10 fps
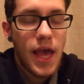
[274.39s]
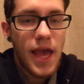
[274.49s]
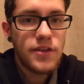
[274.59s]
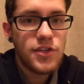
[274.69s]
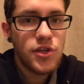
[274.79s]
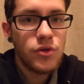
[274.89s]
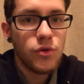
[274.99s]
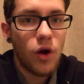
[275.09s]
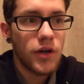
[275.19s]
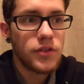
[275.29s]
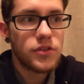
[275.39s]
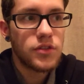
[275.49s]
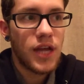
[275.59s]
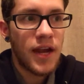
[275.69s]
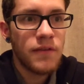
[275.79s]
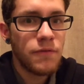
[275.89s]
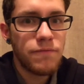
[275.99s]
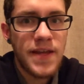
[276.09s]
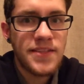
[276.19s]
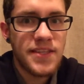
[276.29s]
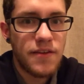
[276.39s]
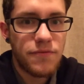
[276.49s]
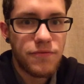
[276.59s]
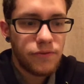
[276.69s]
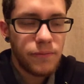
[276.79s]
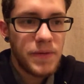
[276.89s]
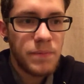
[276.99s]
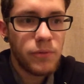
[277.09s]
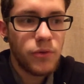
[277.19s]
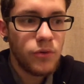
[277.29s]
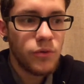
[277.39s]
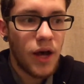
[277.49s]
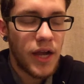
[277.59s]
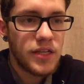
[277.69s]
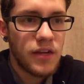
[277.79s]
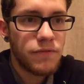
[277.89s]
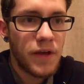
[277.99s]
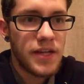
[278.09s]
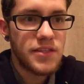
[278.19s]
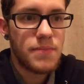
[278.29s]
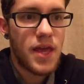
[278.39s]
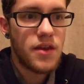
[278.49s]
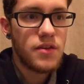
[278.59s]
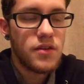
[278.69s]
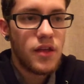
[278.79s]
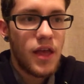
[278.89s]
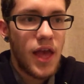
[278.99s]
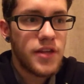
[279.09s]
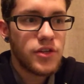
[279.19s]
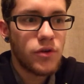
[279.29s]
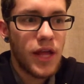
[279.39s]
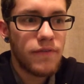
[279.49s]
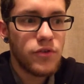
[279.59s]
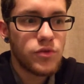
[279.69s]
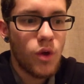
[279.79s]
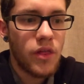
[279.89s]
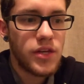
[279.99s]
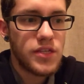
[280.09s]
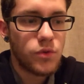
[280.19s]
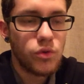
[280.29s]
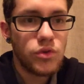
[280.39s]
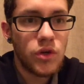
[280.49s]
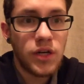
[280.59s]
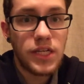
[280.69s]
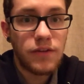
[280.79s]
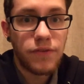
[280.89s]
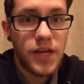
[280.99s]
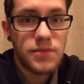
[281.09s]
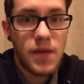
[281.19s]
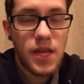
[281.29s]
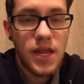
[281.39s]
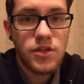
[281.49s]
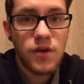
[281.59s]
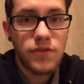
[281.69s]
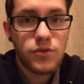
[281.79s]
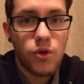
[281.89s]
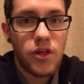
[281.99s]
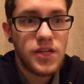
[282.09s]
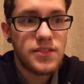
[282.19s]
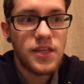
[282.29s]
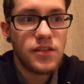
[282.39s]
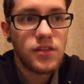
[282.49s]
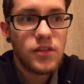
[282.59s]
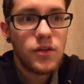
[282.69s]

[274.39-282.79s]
and 2, are kind of offensive for people who identify as men and don't have those qualities, or who don't identify as men and do have those qualities. Like,